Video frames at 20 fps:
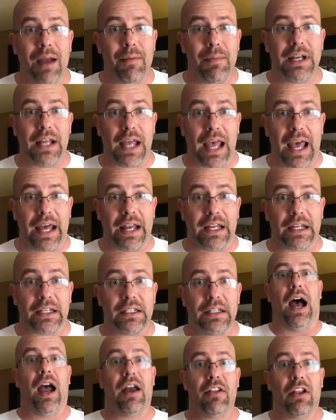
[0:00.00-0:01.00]
I'm an addict.
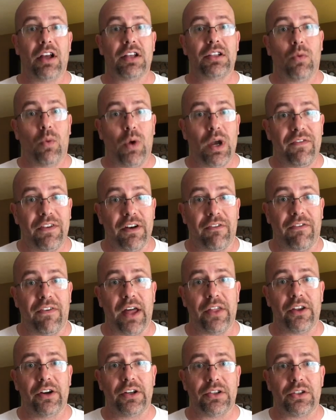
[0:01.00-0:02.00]
I lost a wife and a
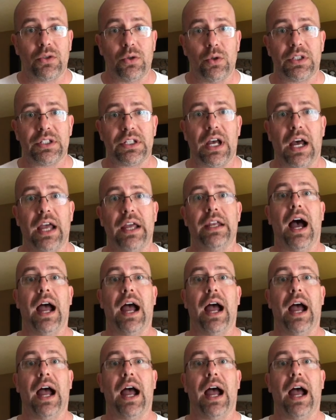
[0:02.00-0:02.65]
father to suicide.